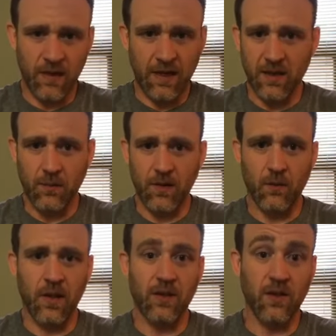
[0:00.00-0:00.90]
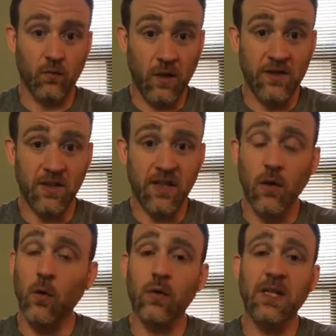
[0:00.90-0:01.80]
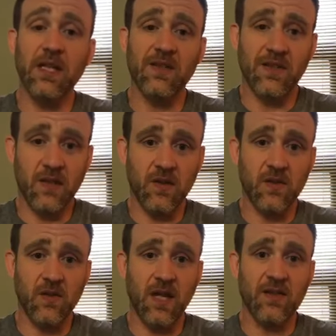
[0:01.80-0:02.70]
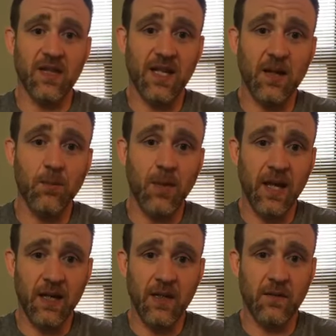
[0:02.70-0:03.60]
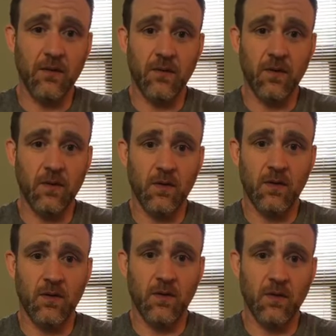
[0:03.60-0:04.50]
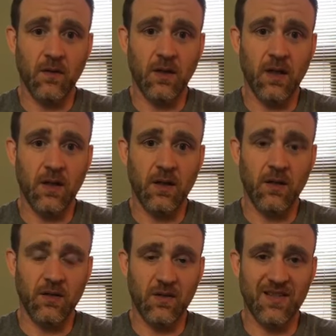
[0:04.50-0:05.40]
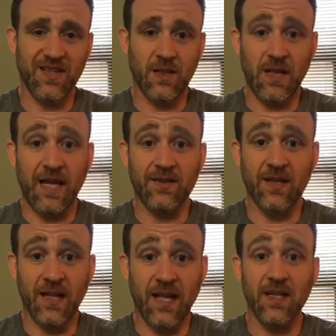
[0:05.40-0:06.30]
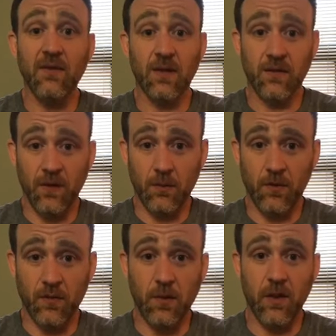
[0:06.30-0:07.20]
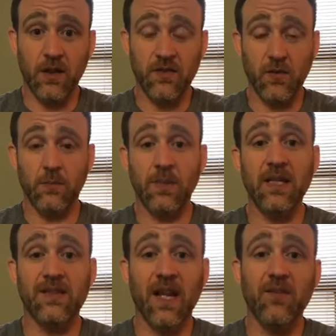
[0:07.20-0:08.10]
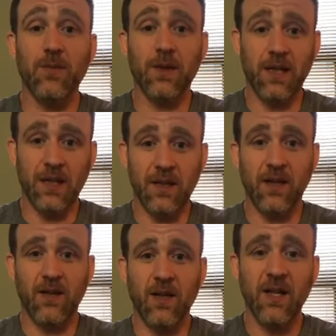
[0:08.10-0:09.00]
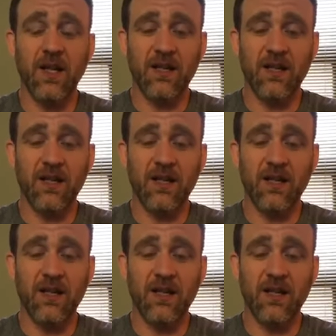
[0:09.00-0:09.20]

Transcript: that type of thing, right? Wrestling only exists as a competitive scholastic activity for the most part, so it means everybody in there